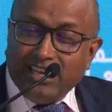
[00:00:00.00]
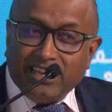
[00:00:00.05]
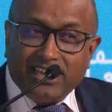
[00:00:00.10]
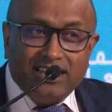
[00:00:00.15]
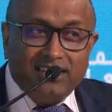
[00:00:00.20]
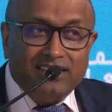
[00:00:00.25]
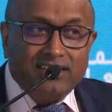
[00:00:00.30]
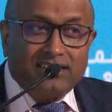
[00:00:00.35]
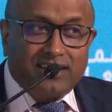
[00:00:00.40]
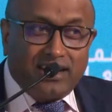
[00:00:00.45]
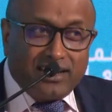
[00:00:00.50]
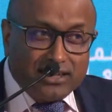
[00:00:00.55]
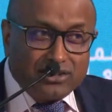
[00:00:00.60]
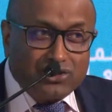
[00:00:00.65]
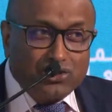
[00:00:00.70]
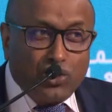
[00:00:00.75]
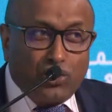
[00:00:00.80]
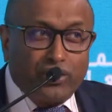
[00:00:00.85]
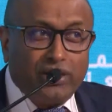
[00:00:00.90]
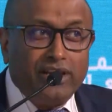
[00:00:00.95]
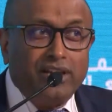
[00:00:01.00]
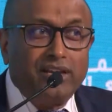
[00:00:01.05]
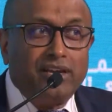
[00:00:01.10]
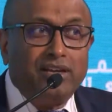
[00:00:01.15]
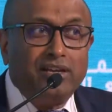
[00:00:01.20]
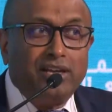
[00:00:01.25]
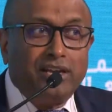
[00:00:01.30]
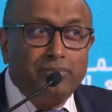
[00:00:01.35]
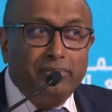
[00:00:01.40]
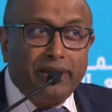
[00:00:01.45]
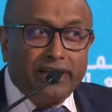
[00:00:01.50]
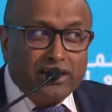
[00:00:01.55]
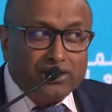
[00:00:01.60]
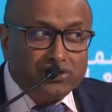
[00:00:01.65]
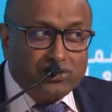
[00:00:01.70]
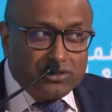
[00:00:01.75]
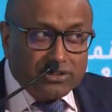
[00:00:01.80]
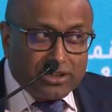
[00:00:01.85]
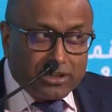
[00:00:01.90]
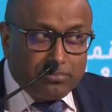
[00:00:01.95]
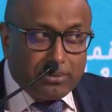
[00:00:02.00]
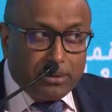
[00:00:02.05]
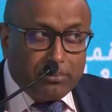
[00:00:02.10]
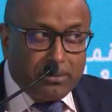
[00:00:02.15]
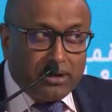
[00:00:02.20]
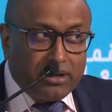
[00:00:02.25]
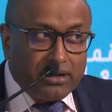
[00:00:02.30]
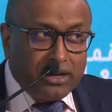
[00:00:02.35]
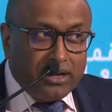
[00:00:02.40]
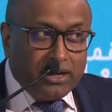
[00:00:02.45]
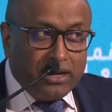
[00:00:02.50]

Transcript: in credit scoring and in making sure that people